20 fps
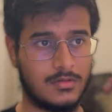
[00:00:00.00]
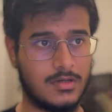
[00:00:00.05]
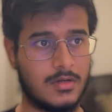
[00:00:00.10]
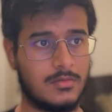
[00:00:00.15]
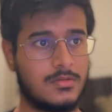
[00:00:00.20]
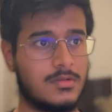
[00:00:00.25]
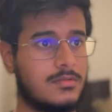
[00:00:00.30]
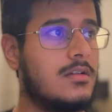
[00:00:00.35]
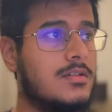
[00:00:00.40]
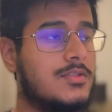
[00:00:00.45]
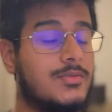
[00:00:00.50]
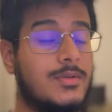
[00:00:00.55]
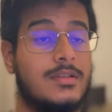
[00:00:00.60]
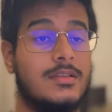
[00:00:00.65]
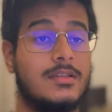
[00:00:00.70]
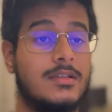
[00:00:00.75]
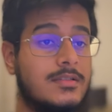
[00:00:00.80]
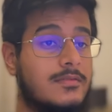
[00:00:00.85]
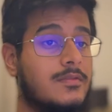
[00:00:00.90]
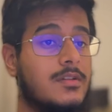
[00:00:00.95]
Router. So in
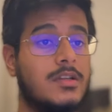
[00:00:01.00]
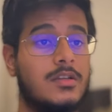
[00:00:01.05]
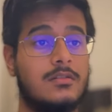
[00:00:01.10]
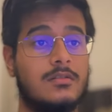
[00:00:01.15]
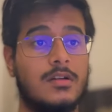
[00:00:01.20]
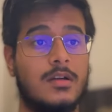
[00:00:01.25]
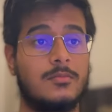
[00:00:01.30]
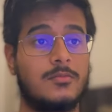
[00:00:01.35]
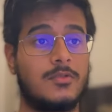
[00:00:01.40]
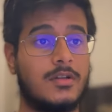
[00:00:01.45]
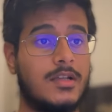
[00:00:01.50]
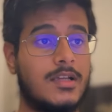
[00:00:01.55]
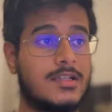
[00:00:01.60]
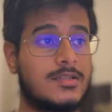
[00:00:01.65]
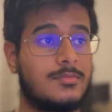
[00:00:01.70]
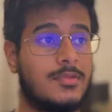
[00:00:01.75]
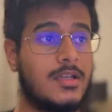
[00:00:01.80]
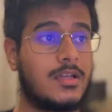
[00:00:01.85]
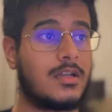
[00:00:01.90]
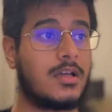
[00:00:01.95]
this video, I'm going to
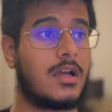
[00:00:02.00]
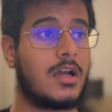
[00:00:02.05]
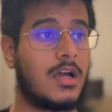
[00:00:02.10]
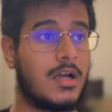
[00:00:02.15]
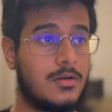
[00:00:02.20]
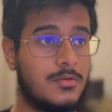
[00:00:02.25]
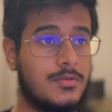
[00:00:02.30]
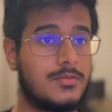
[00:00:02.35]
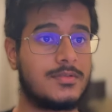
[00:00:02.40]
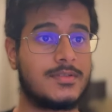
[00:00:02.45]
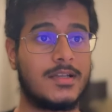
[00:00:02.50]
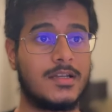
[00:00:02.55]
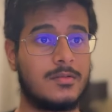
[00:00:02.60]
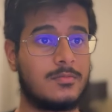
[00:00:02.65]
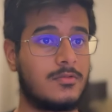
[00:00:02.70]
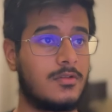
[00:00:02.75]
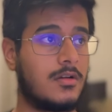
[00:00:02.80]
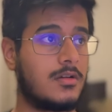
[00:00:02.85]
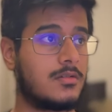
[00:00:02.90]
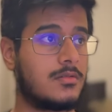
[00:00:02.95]
explain how to set up
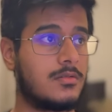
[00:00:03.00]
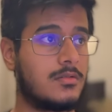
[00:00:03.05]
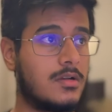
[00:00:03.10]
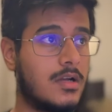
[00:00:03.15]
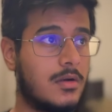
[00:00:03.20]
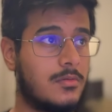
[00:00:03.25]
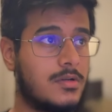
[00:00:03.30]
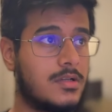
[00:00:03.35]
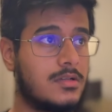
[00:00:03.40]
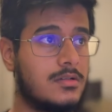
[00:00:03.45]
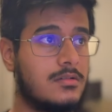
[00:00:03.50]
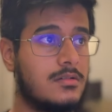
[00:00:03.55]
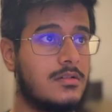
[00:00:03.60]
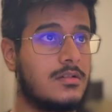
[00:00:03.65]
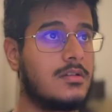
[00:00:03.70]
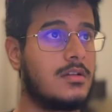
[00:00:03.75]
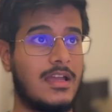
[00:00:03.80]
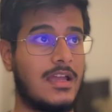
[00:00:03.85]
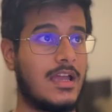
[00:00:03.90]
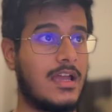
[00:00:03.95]
Claude Code Router
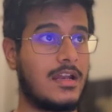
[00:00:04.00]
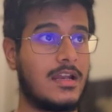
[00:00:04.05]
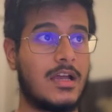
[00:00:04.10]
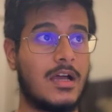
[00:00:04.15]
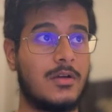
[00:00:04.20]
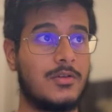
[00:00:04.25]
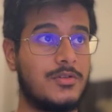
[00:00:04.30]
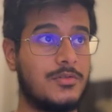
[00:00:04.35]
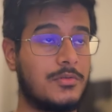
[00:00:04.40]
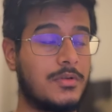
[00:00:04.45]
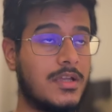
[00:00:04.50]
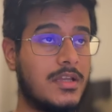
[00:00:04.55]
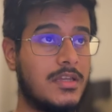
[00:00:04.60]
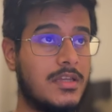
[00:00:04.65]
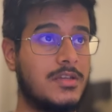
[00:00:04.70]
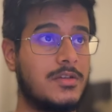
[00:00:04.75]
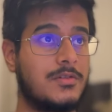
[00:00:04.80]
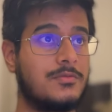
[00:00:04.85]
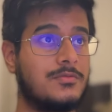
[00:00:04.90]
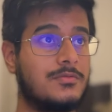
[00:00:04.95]
and how you can
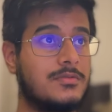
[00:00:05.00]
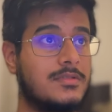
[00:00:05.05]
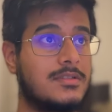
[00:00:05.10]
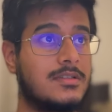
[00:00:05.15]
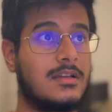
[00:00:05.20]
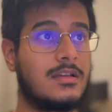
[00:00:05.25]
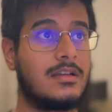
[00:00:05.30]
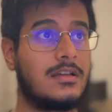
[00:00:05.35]
use